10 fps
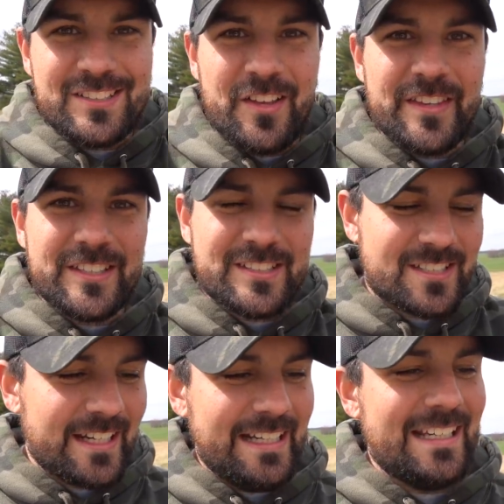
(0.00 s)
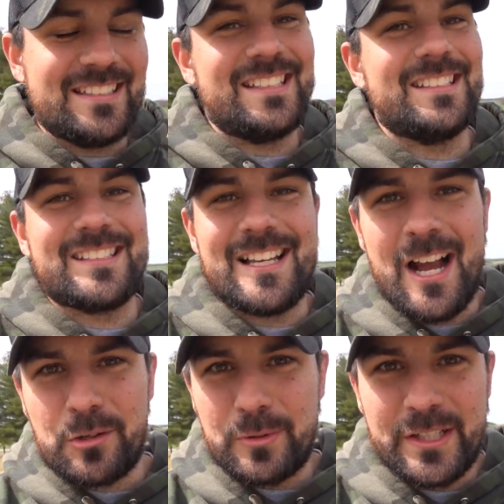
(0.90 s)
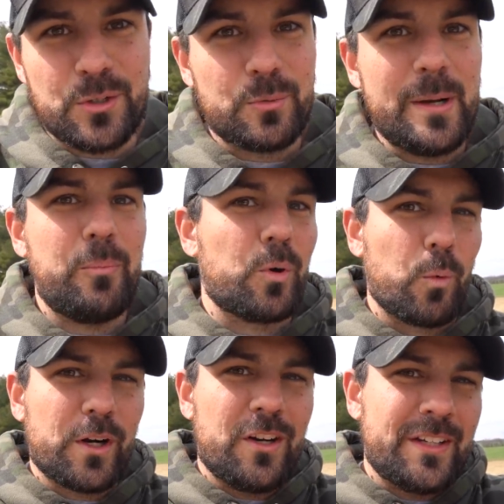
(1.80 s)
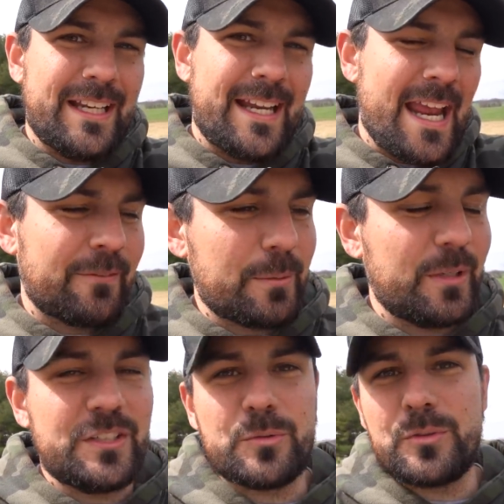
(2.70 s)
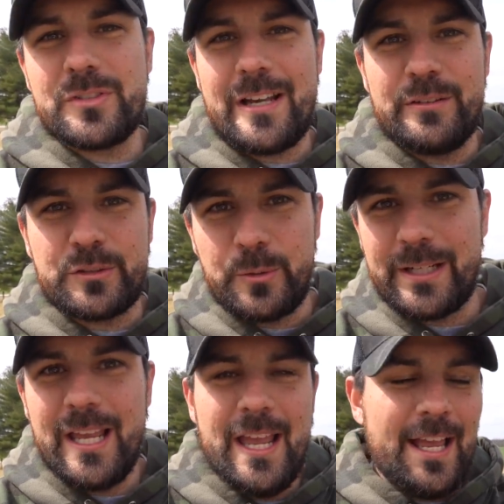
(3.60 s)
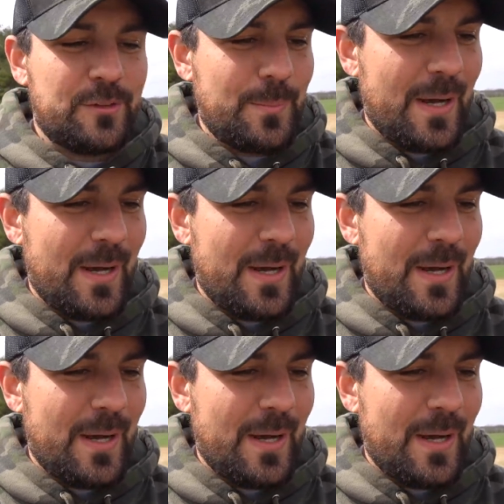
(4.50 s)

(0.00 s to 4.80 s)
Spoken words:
that's on the site is in stock, ready to rip. We're working on getting everybody's orders out as quick as